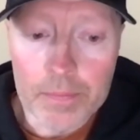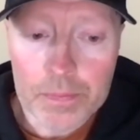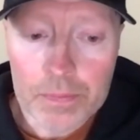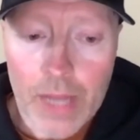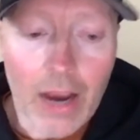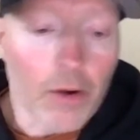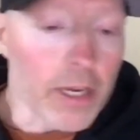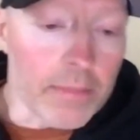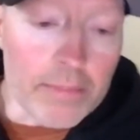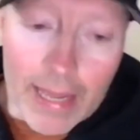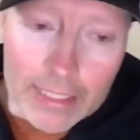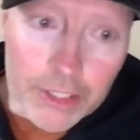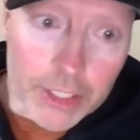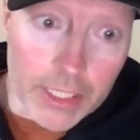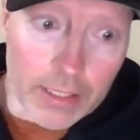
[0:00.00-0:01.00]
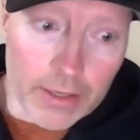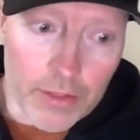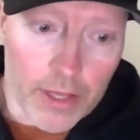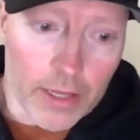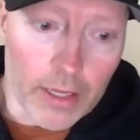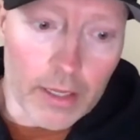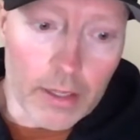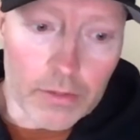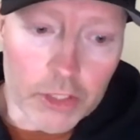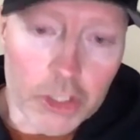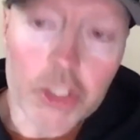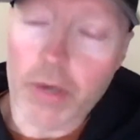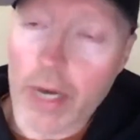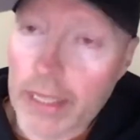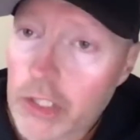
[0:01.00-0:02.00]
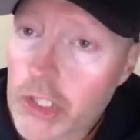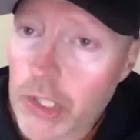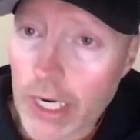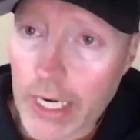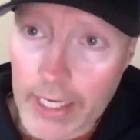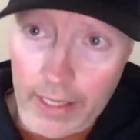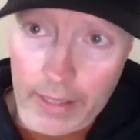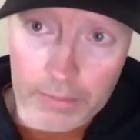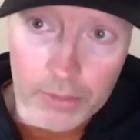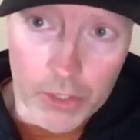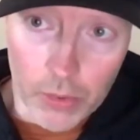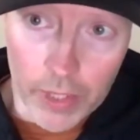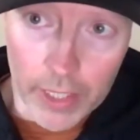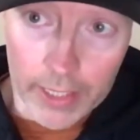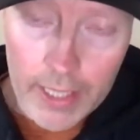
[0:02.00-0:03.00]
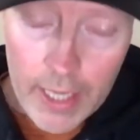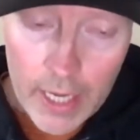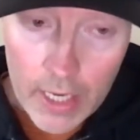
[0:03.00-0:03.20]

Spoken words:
already mentioned the strength training I'm doing.